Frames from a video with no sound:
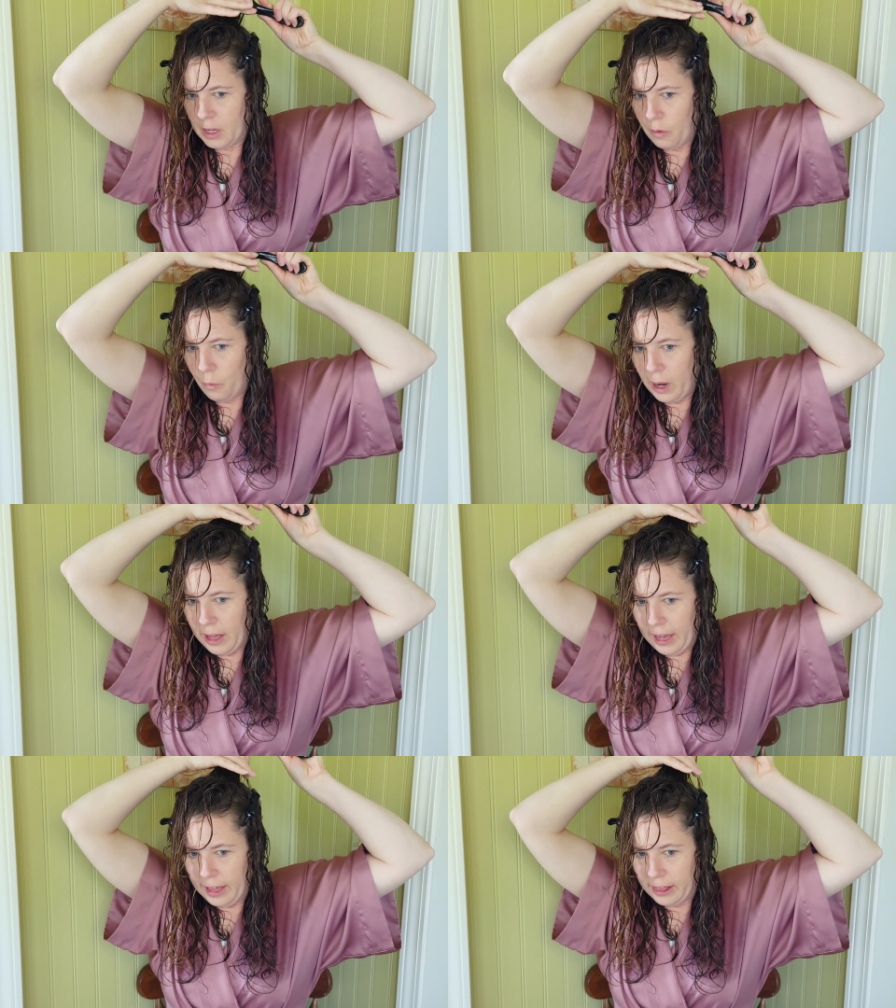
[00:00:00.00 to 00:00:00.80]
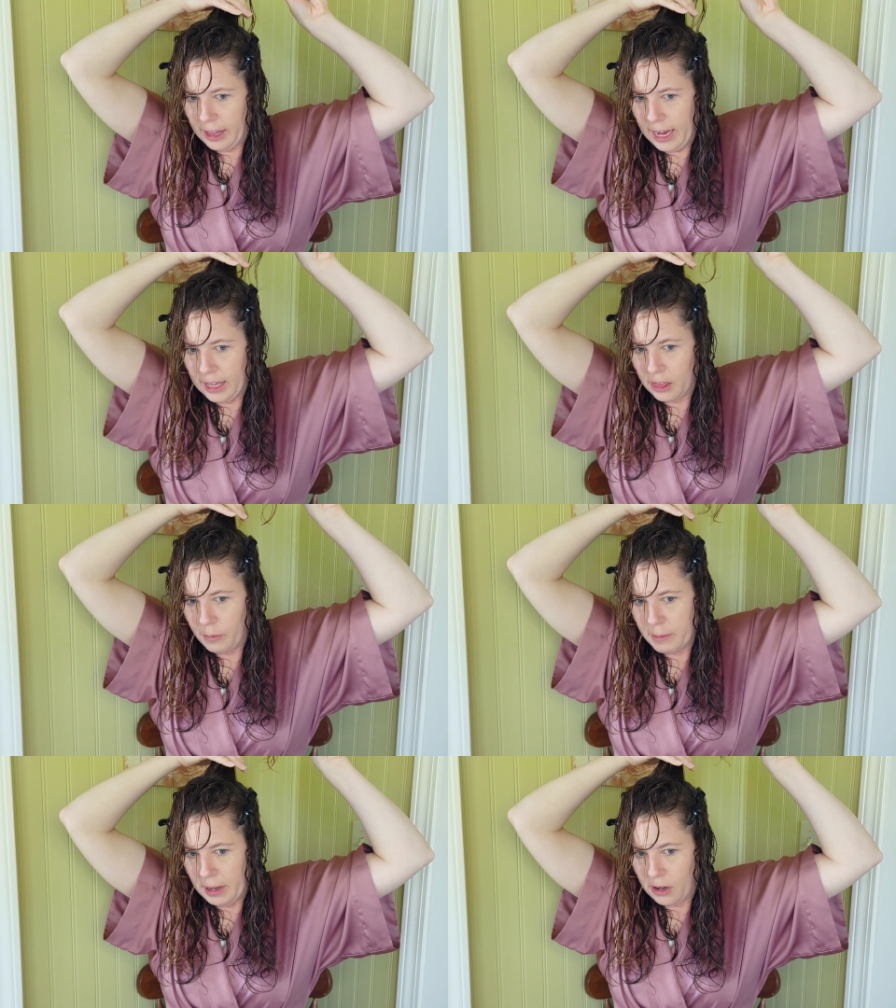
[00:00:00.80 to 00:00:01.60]
while I like the
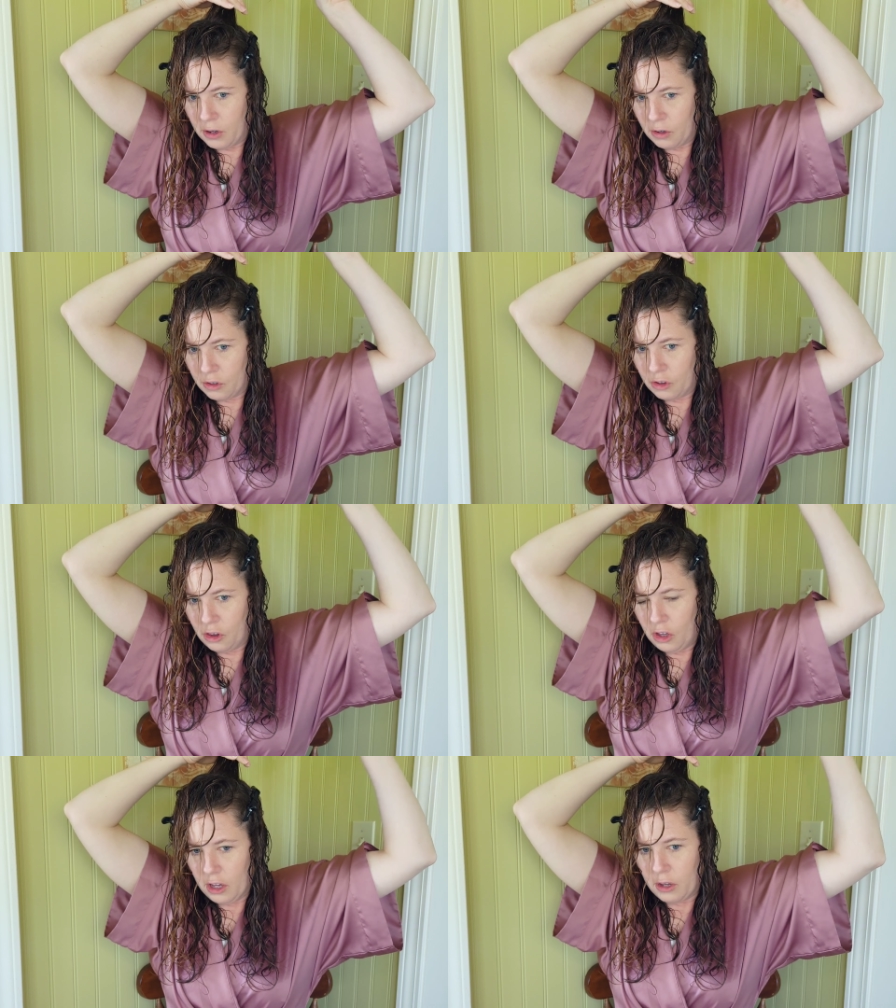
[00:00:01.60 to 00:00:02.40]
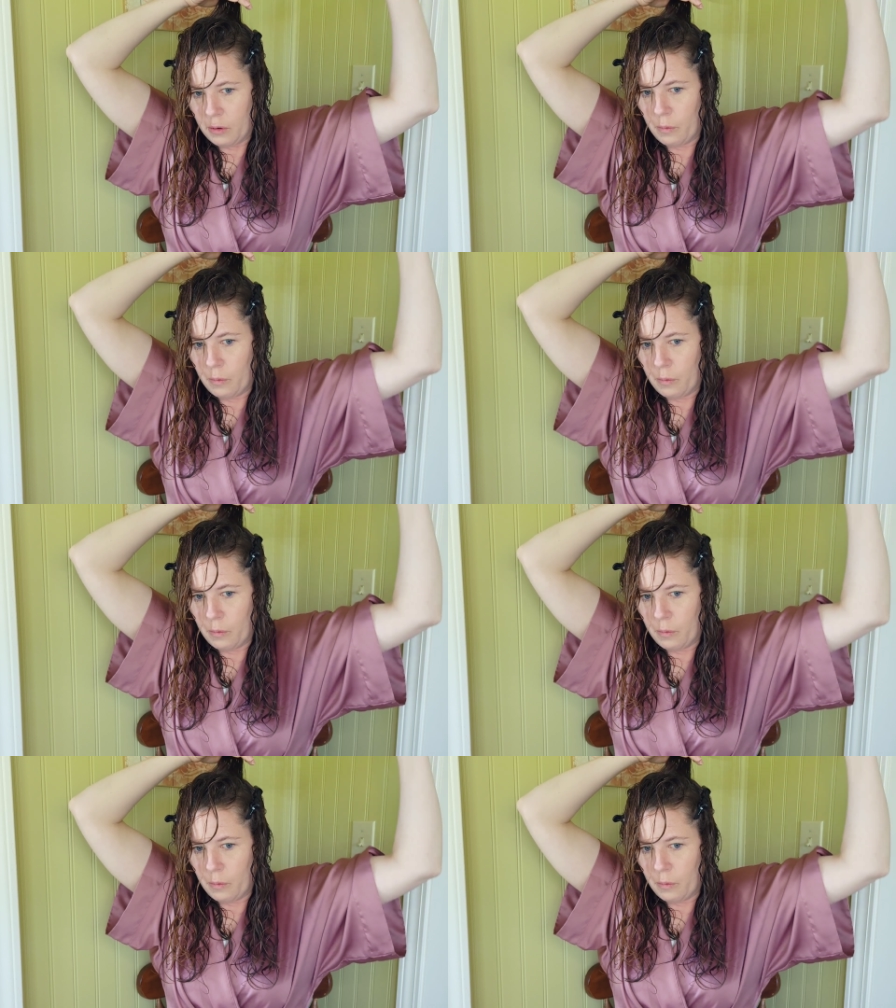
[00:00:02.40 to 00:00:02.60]
way my curls look